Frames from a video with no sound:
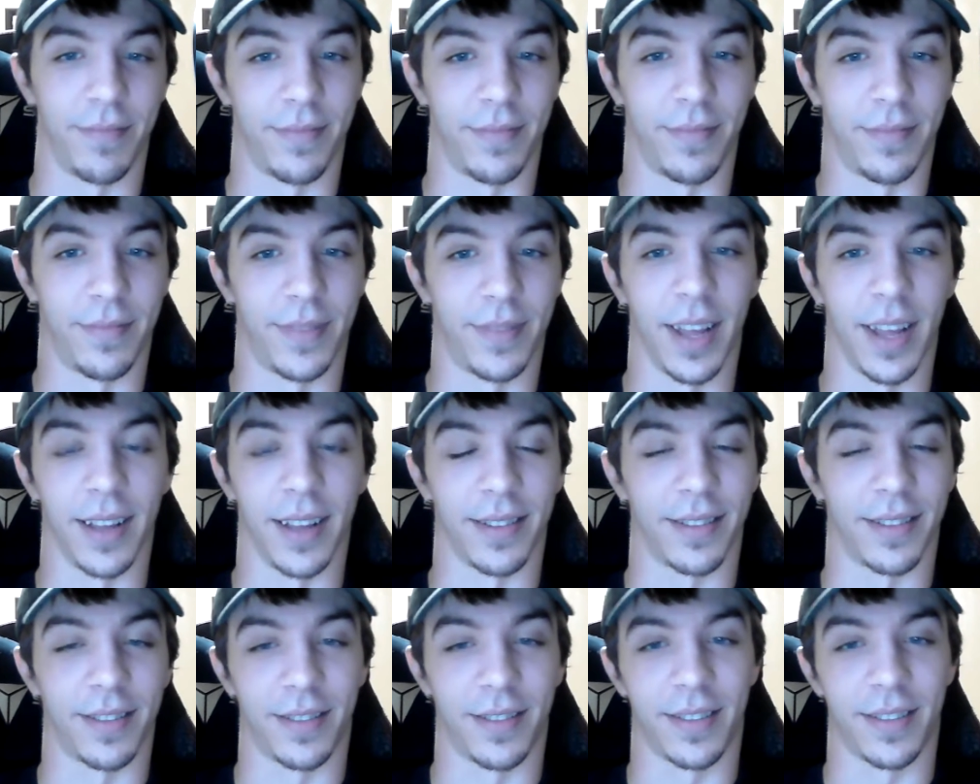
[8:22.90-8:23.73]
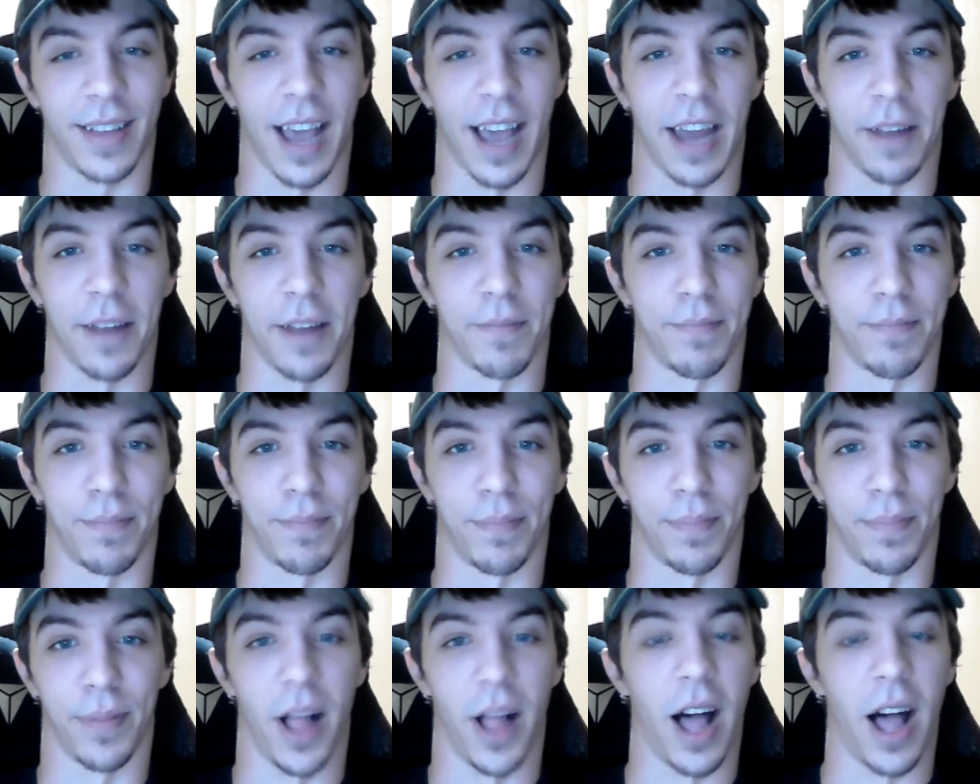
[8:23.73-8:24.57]
does kind of
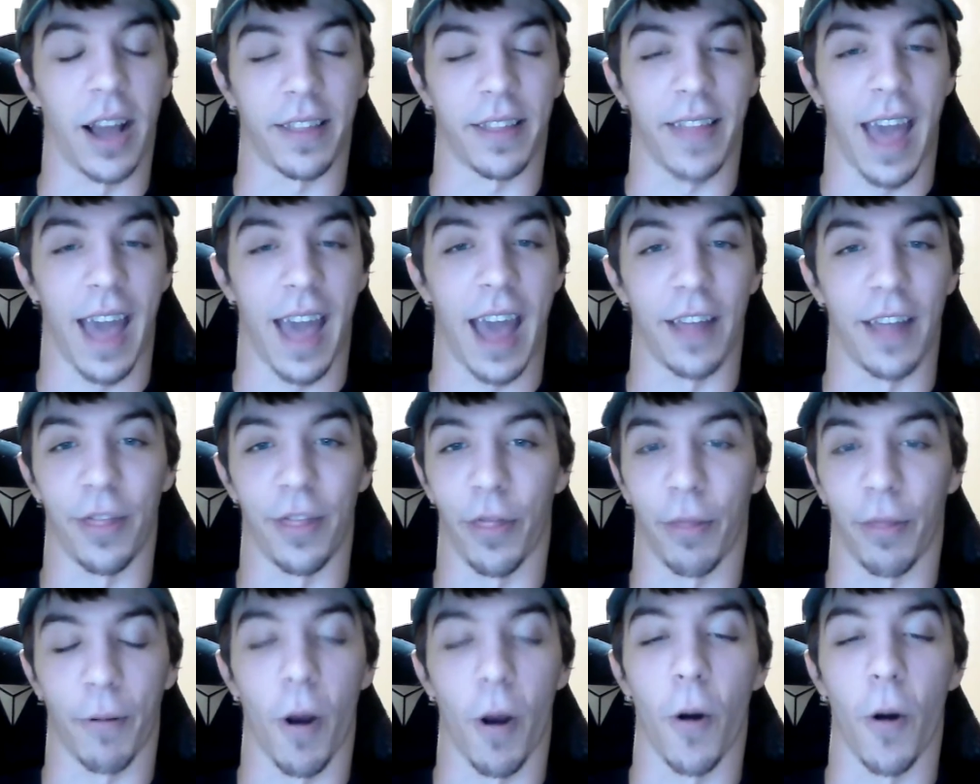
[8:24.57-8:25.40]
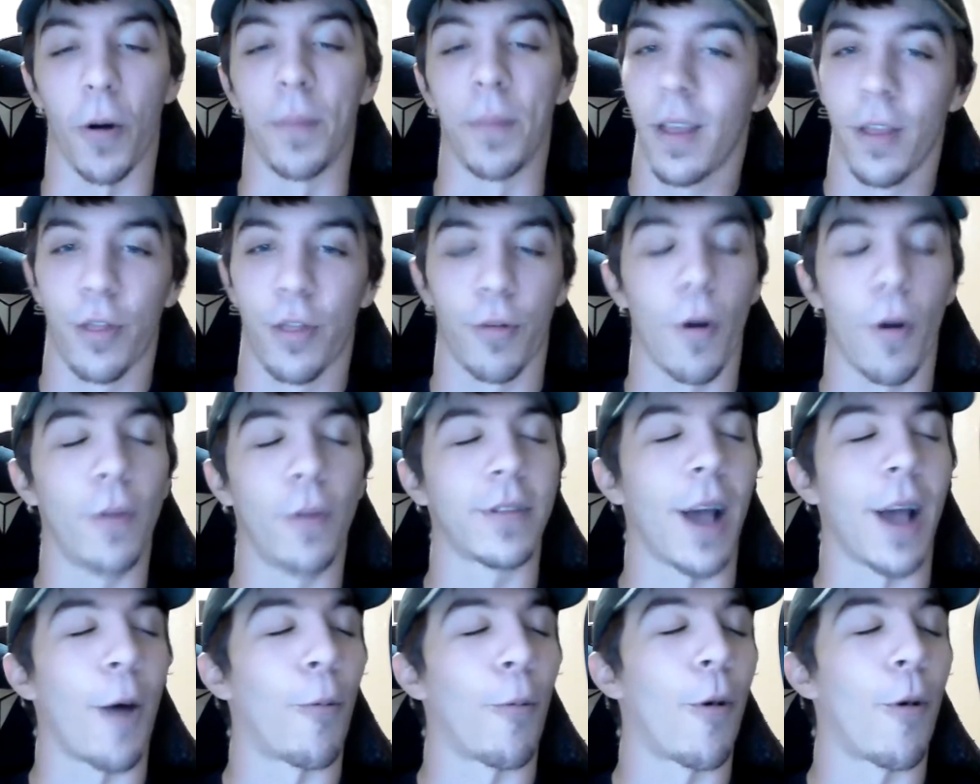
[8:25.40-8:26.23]
block that and throw him. Throws
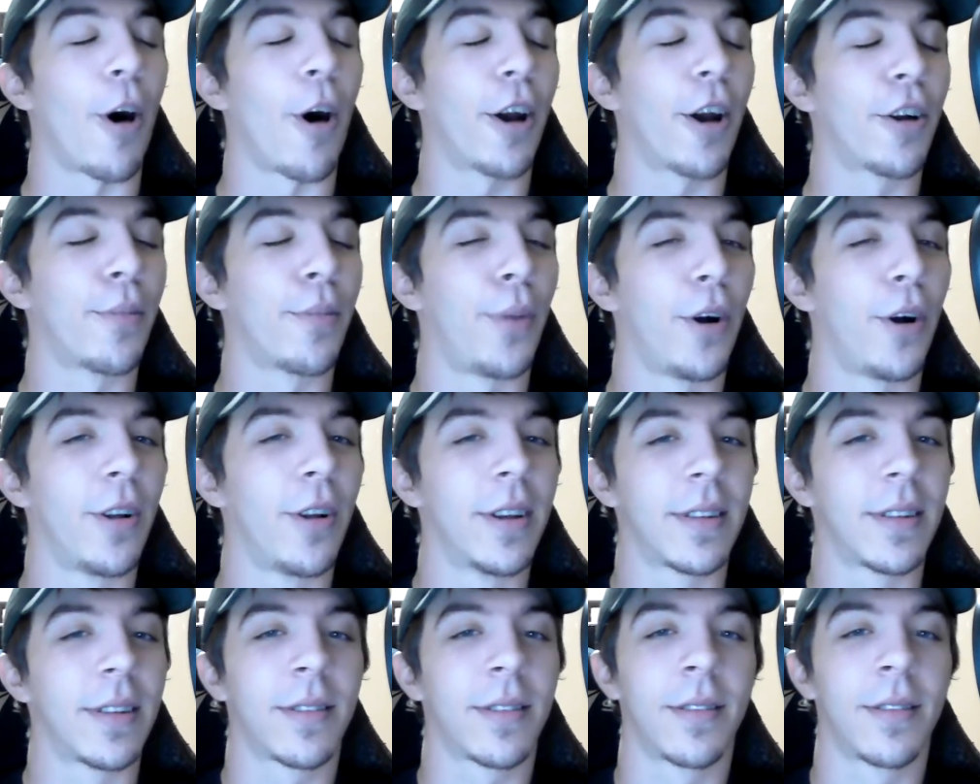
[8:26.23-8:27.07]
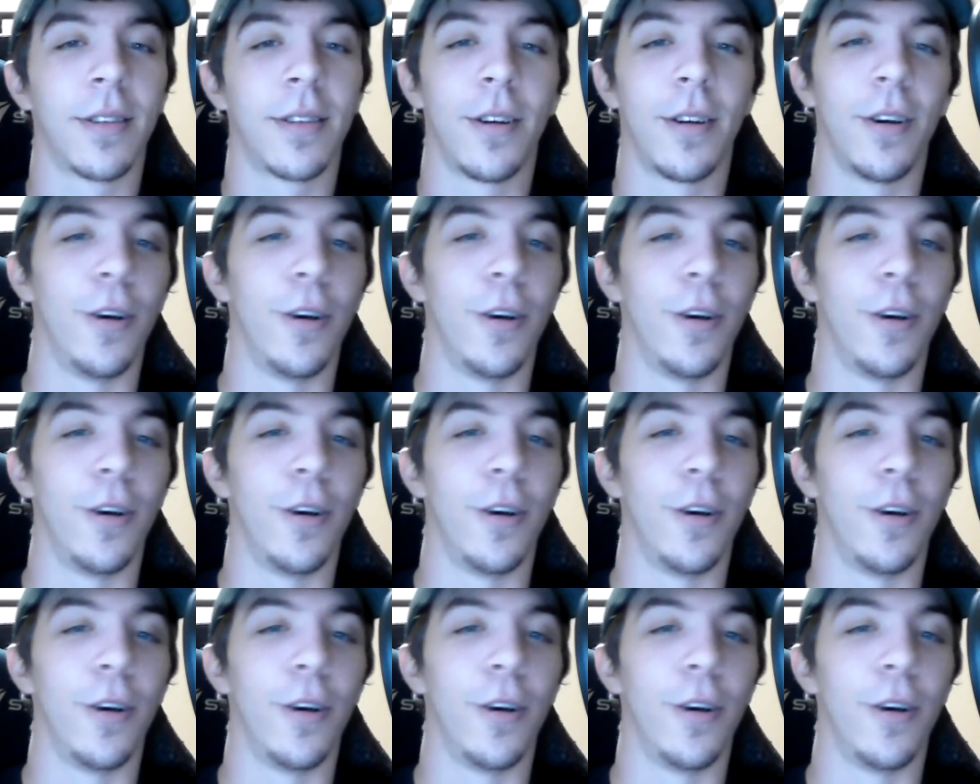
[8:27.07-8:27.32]
out water bullets.